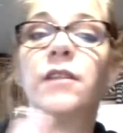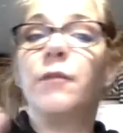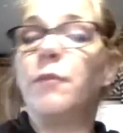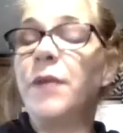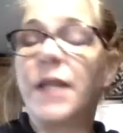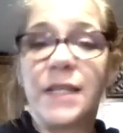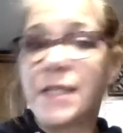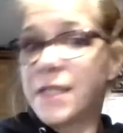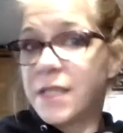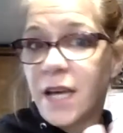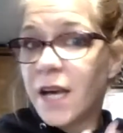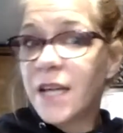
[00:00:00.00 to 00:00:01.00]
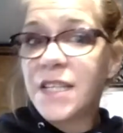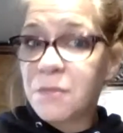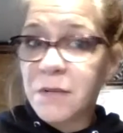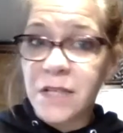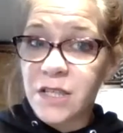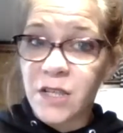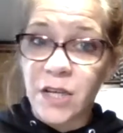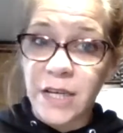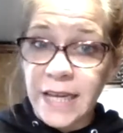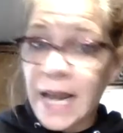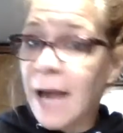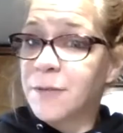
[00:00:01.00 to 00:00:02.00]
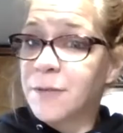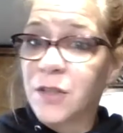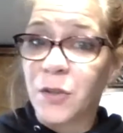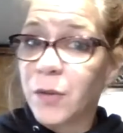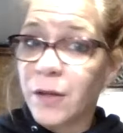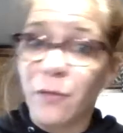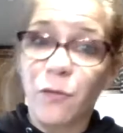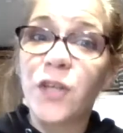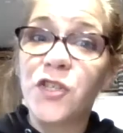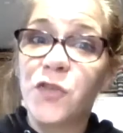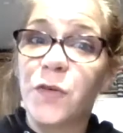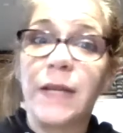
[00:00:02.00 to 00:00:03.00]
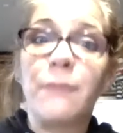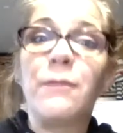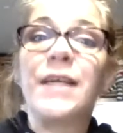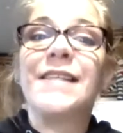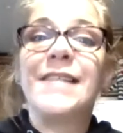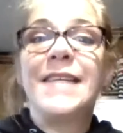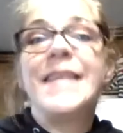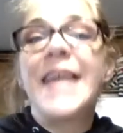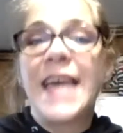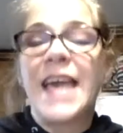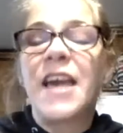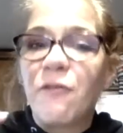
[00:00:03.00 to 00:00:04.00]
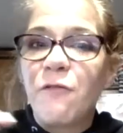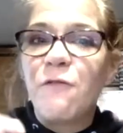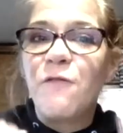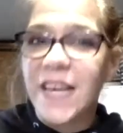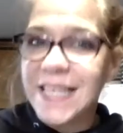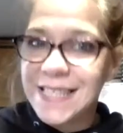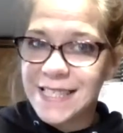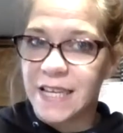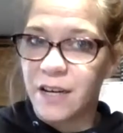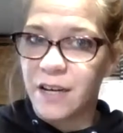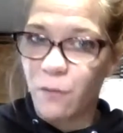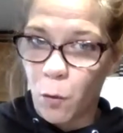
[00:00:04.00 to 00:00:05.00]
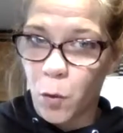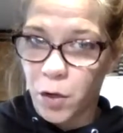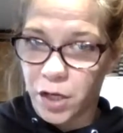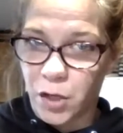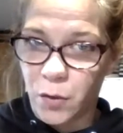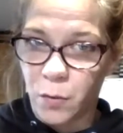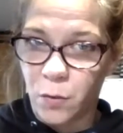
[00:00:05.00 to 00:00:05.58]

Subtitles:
because the husband is going to get absolutely frustrated because he can't fix it for you.